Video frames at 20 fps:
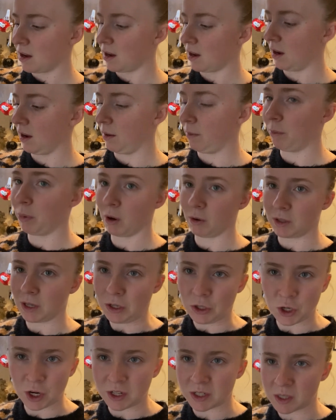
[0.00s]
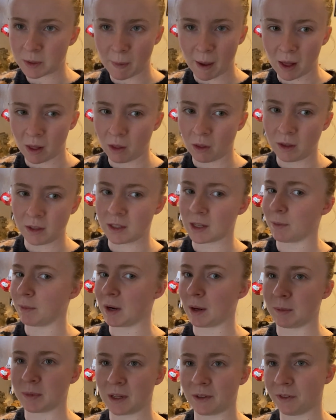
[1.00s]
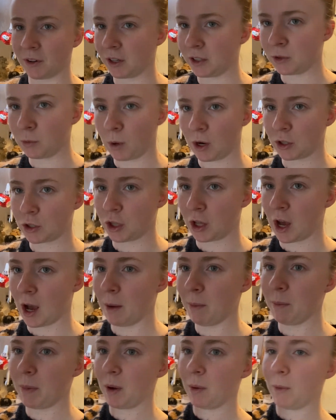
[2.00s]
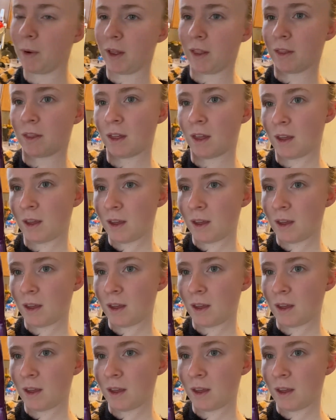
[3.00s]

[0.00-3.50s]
And protein shakes smell, and sometimes I forget to wash the cup, but with